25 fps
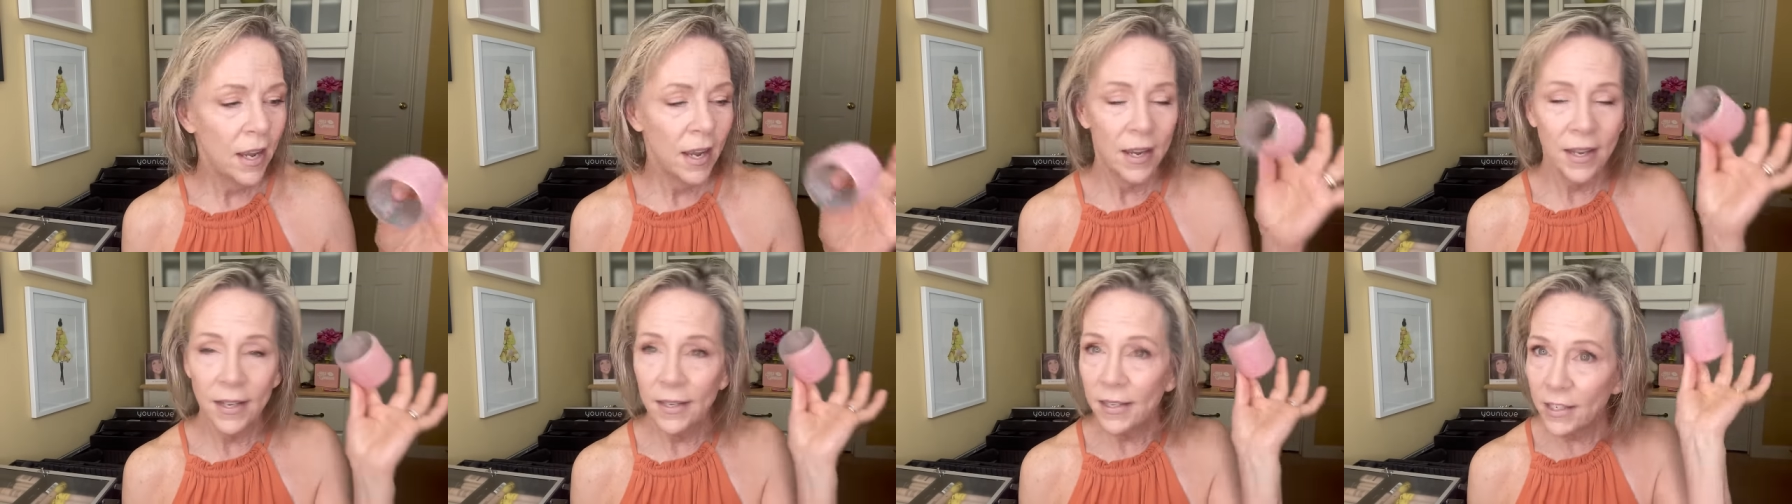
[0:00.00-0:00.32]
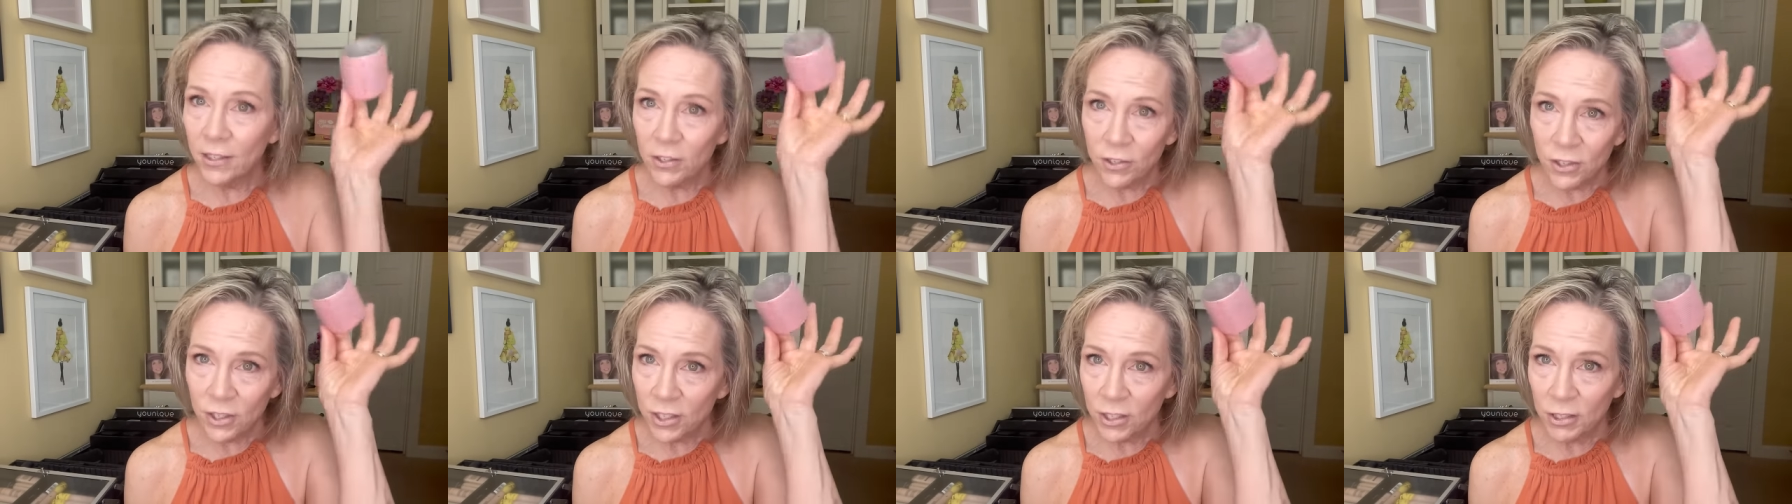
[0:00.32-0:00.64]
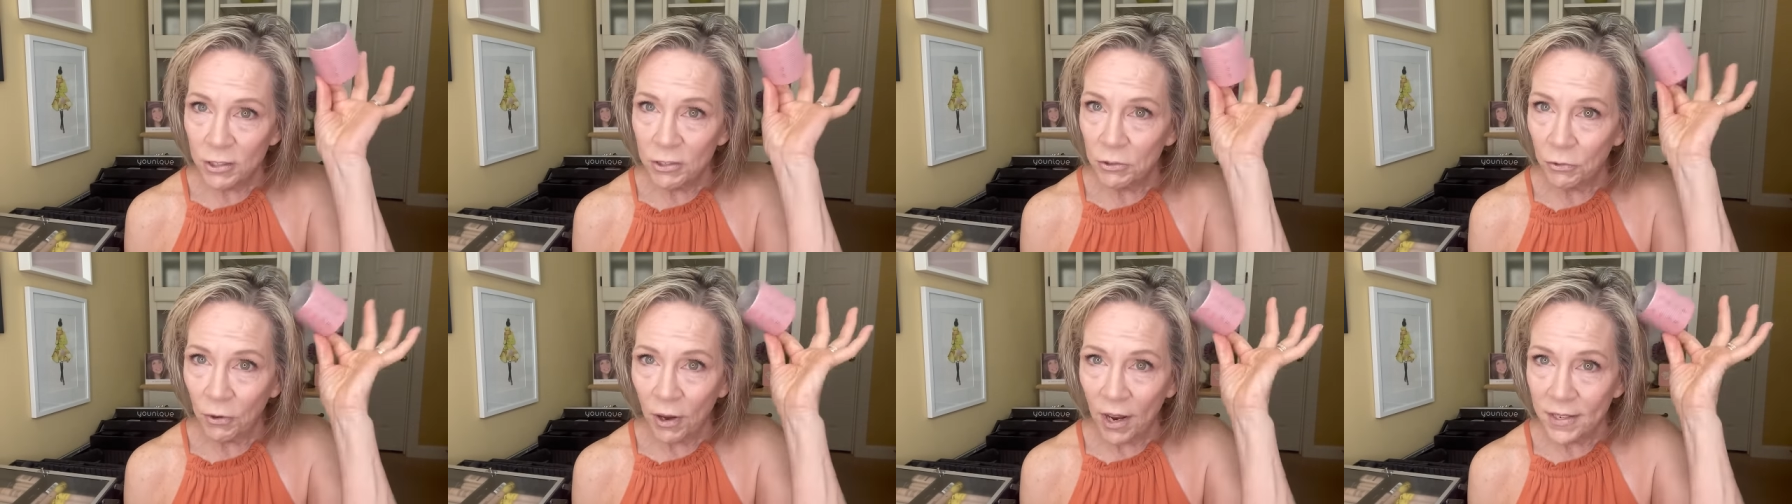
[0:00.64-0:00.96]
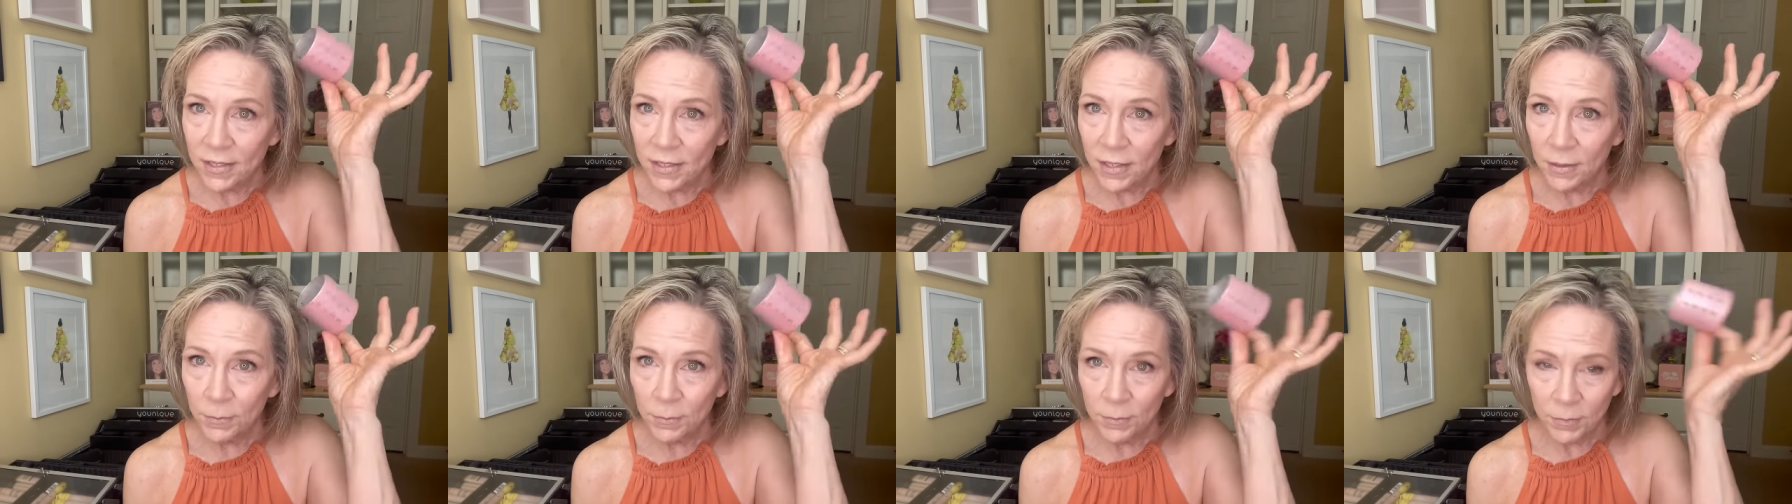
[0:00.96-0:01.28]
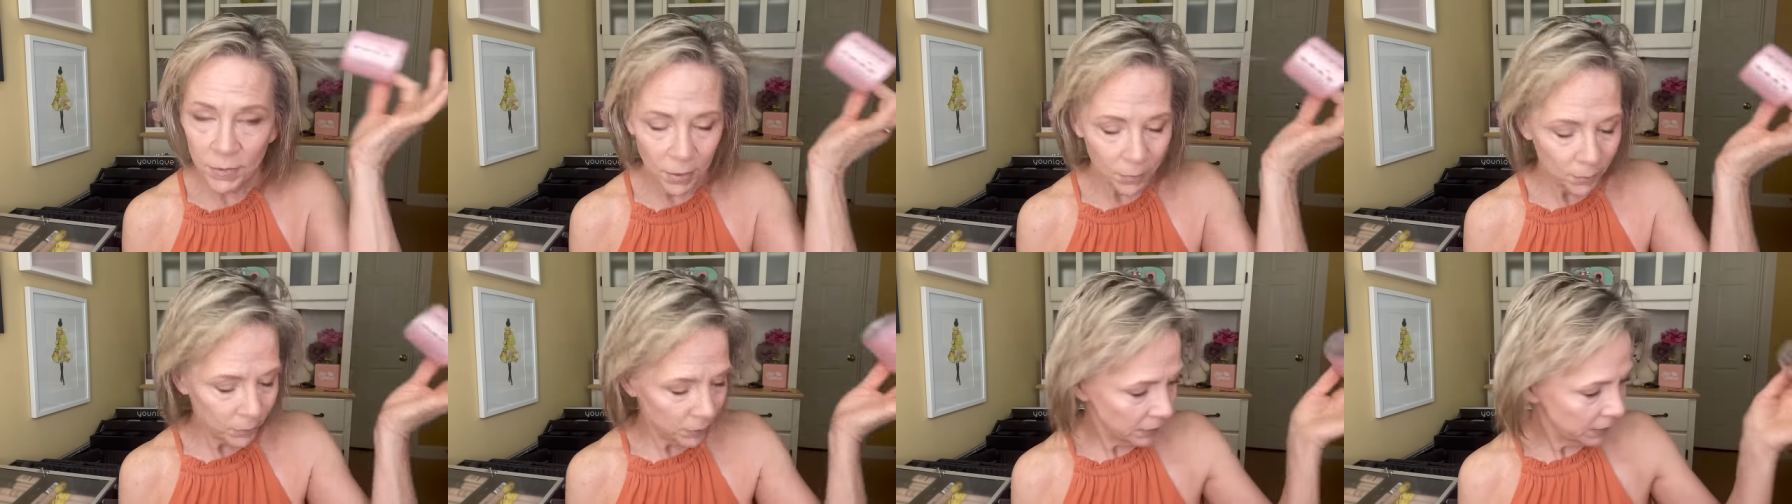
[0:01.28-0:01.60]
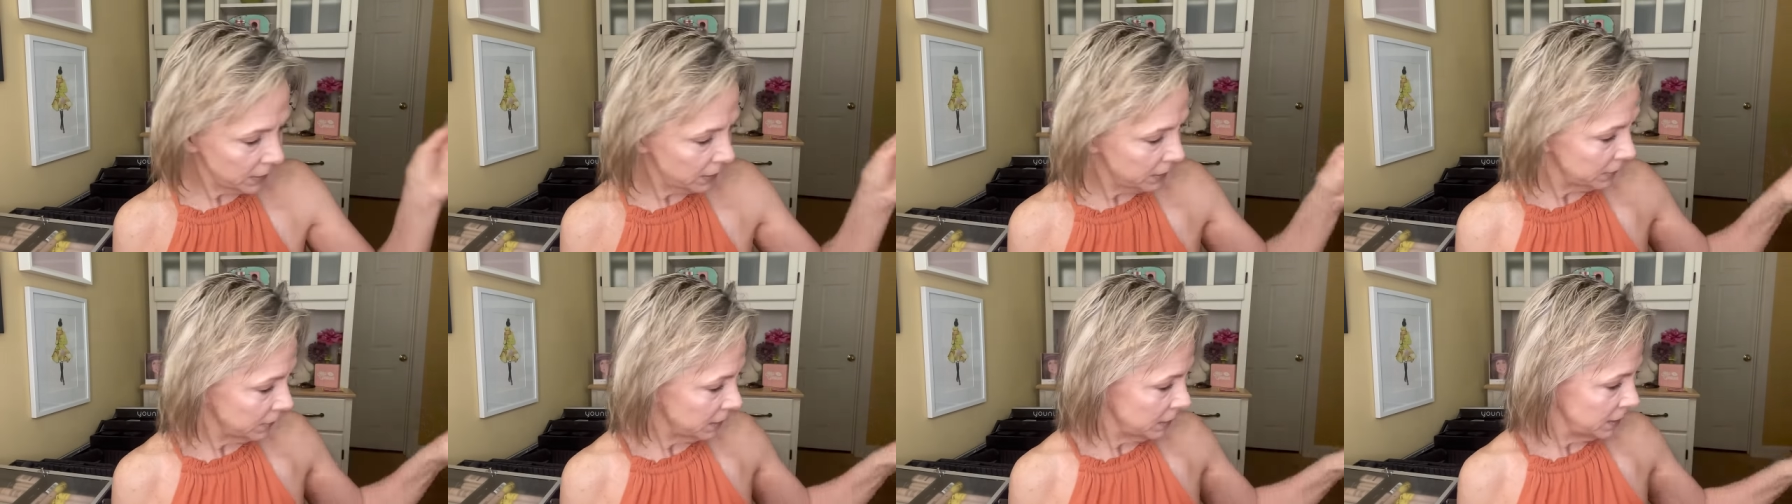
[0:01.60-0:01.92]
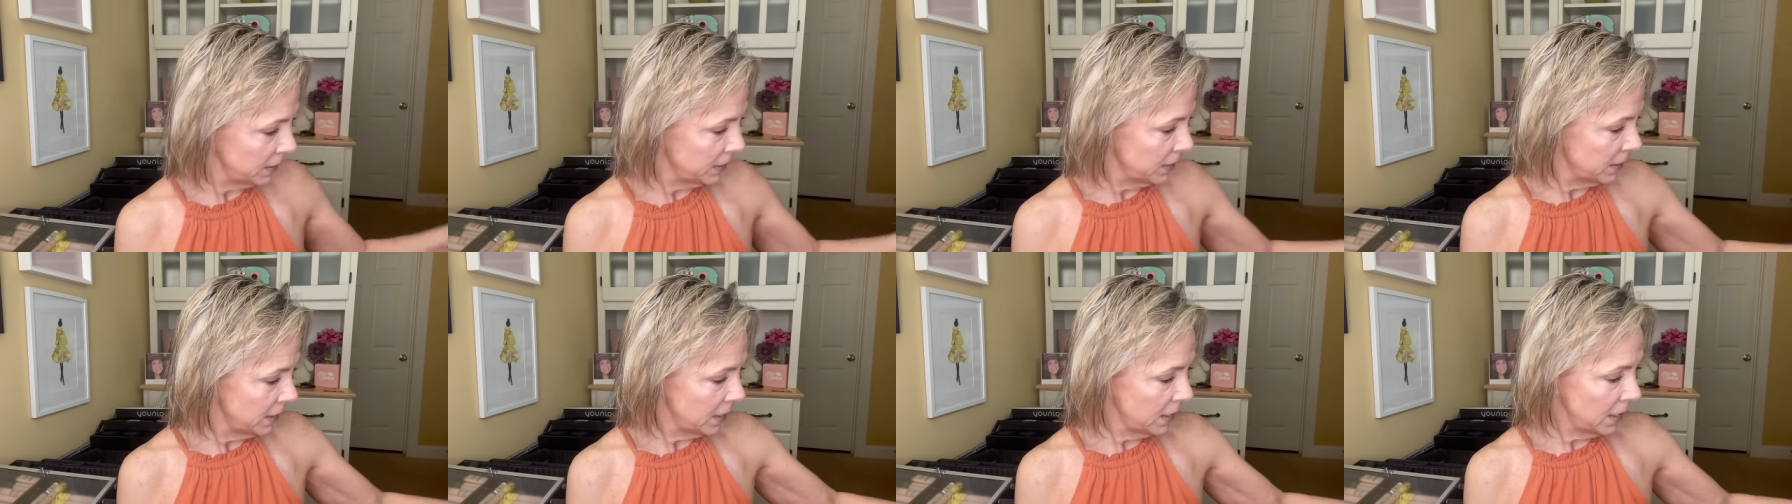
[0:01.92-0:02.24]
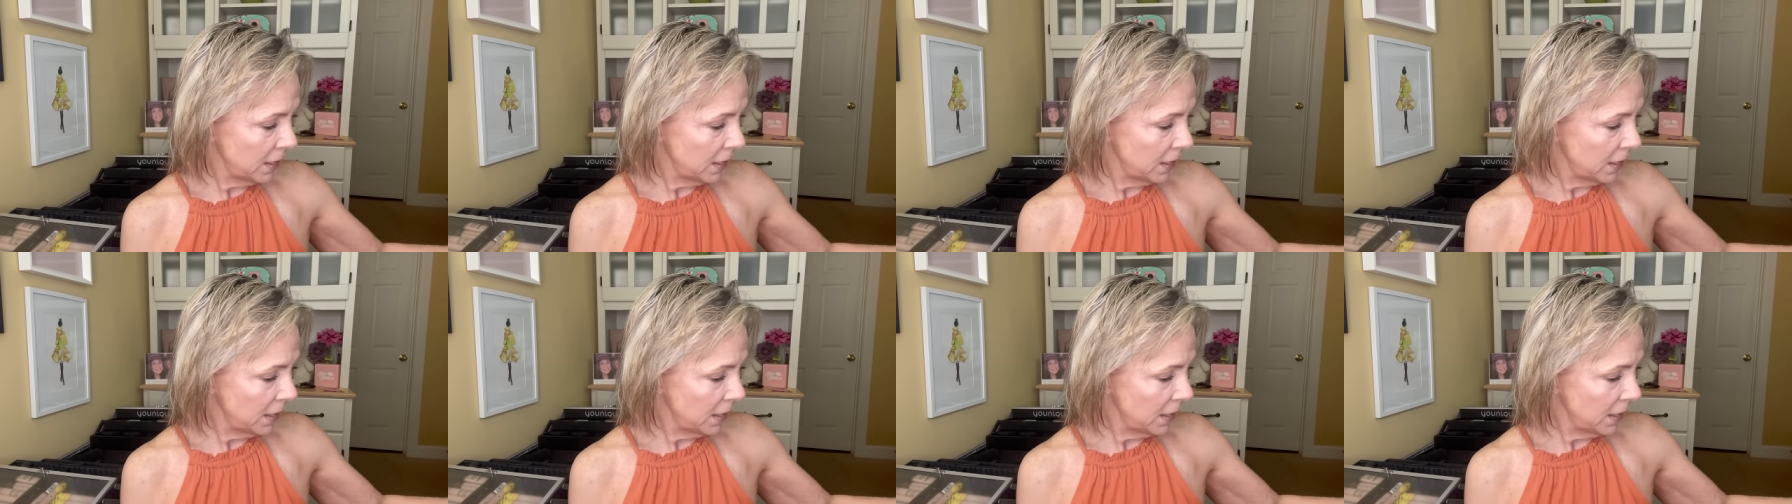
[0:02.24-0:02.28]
and it just dries it completely.